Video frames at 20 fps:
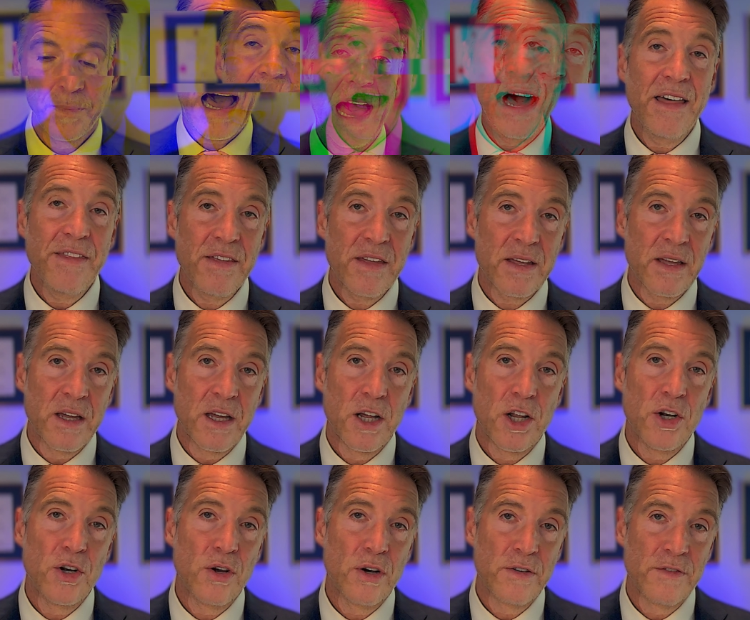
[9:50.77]
Other
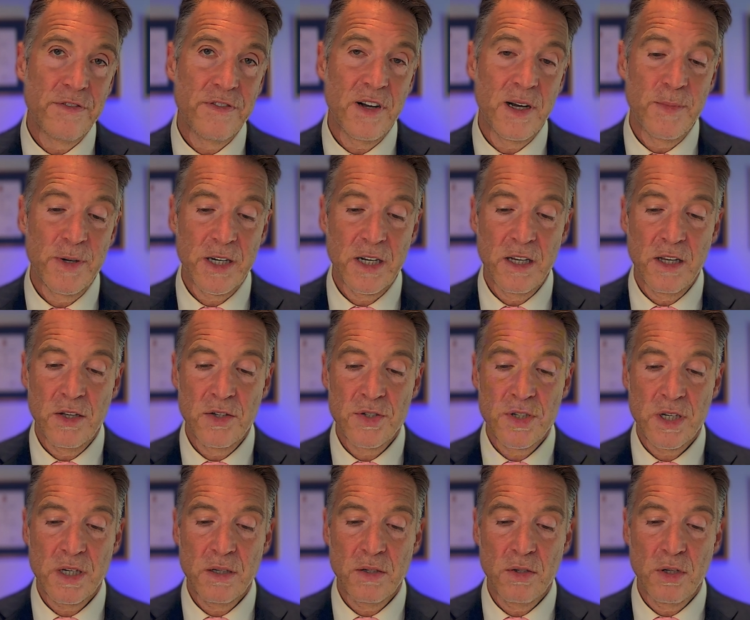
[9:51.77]

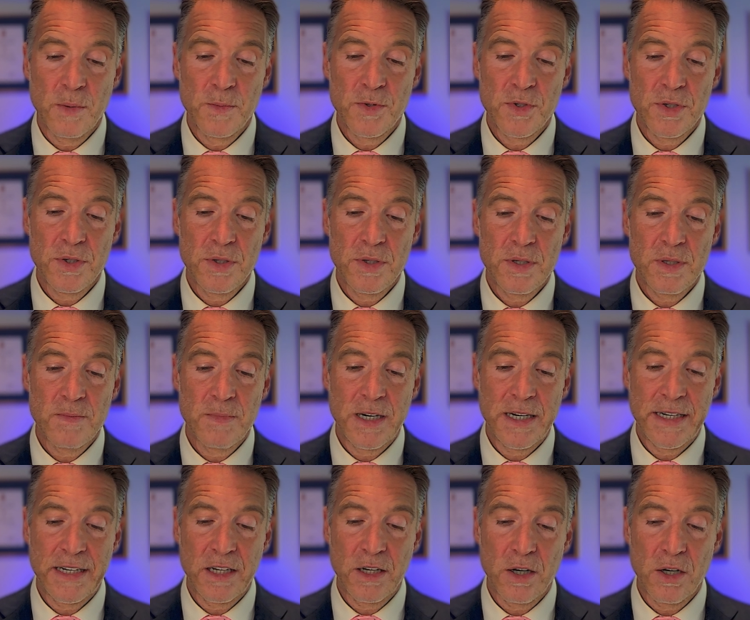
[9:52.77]
non-pharmacological options might
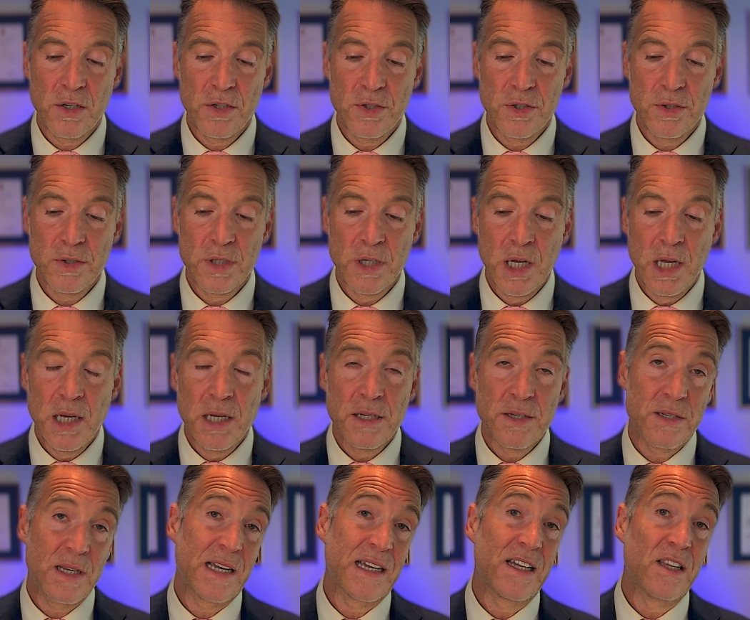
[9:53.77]
include
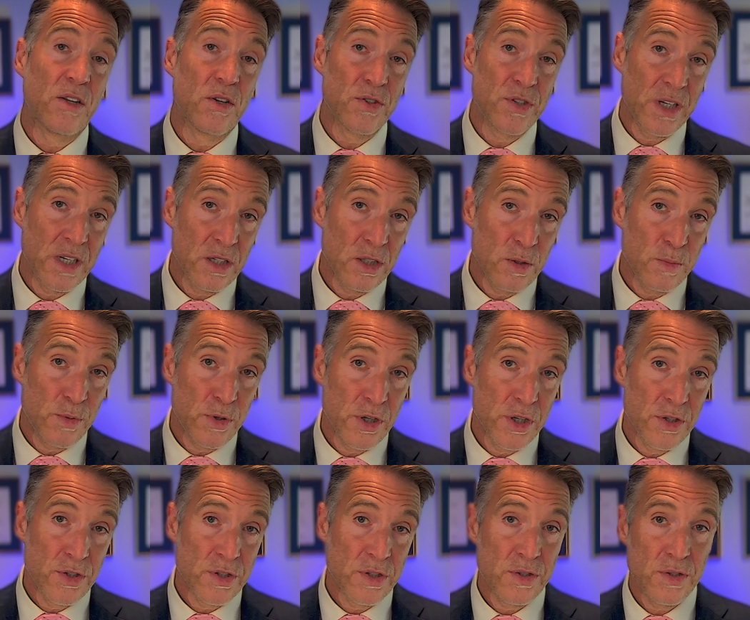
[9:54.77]
psychological
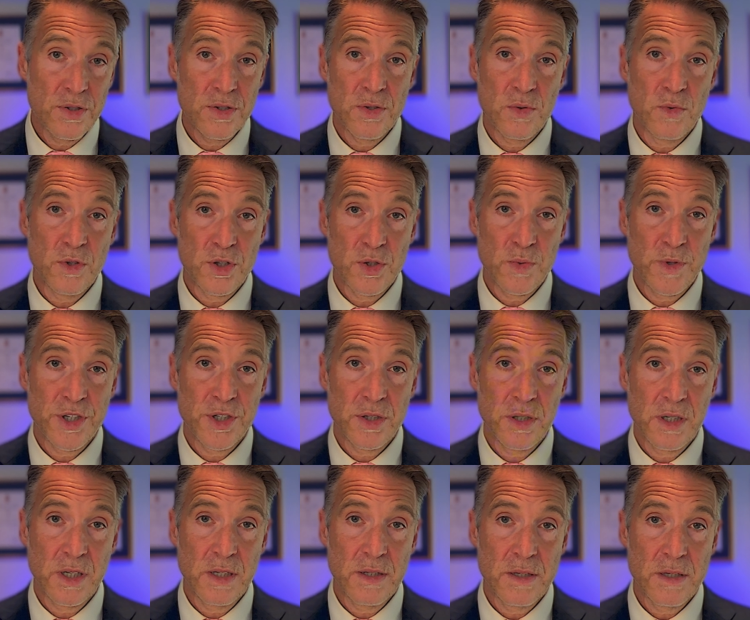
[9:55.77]
approaches, which we
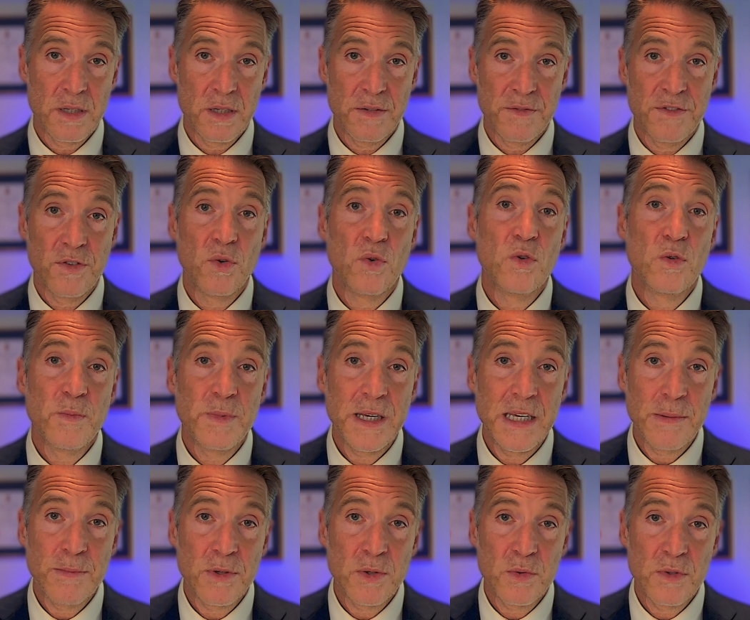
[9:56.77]
should consider for all
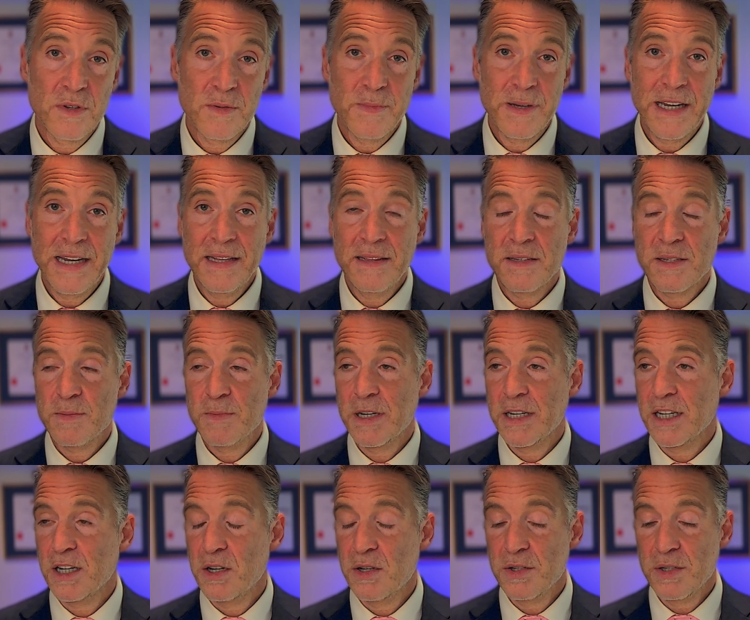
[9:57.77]
people with pain. This might
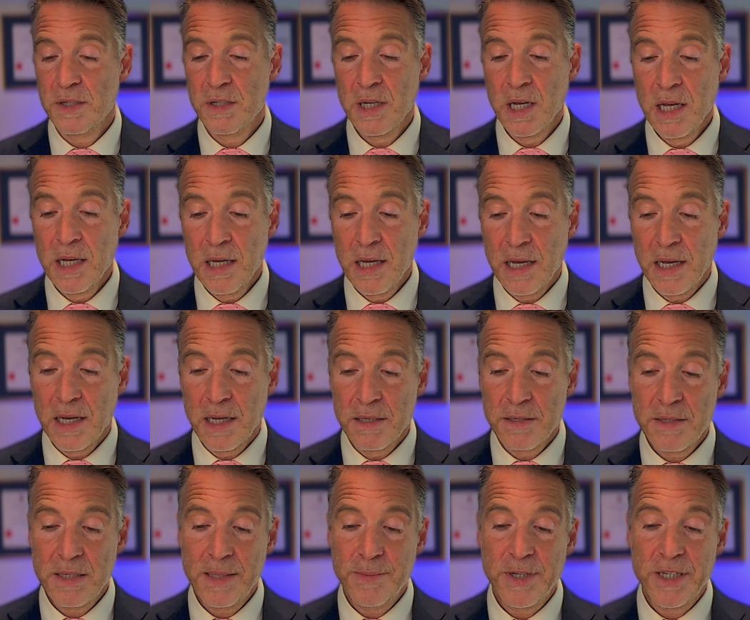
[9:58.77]
include
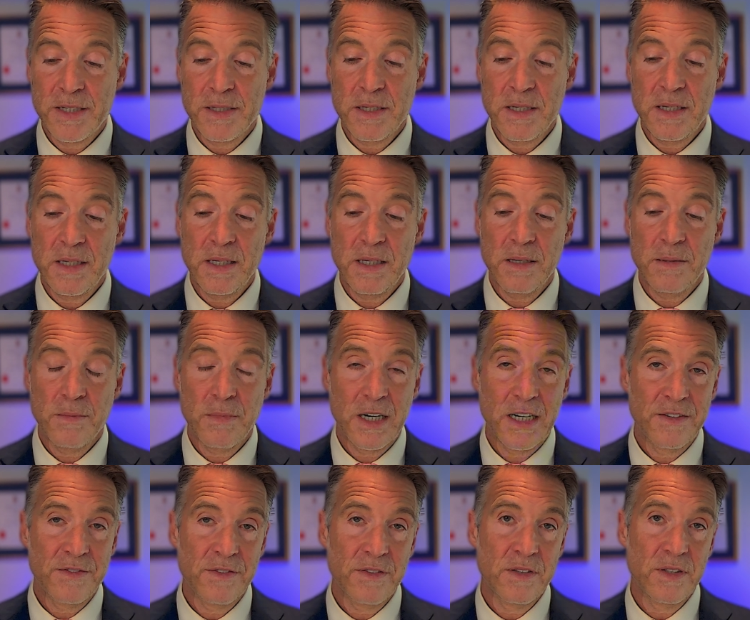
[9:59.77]
CBT,
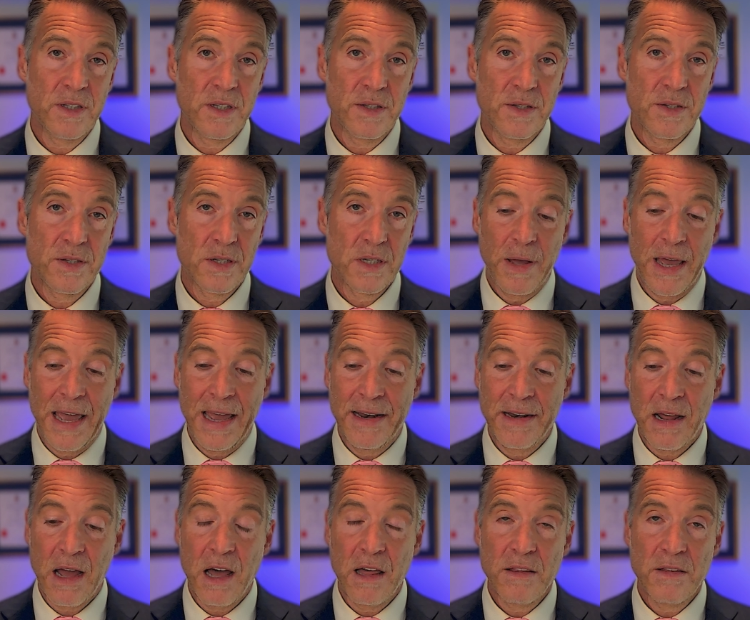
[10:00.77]
mindfulness, and
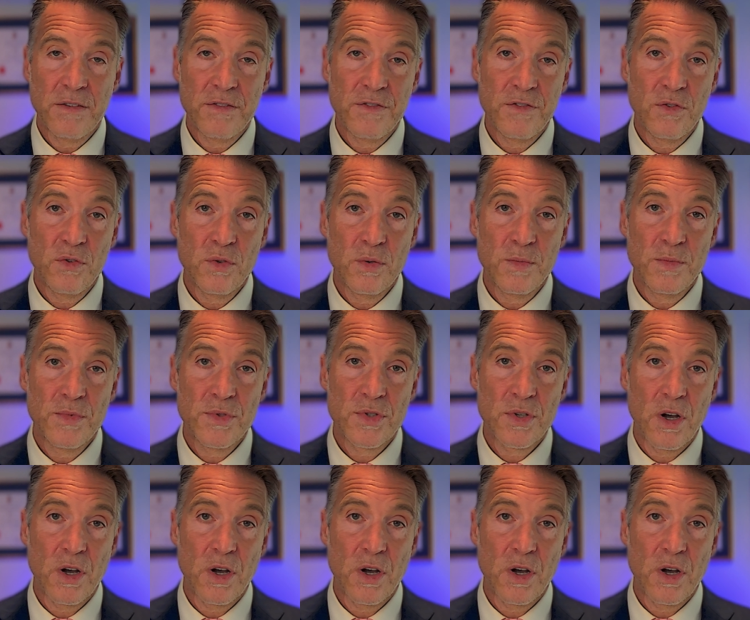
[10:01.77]
other forms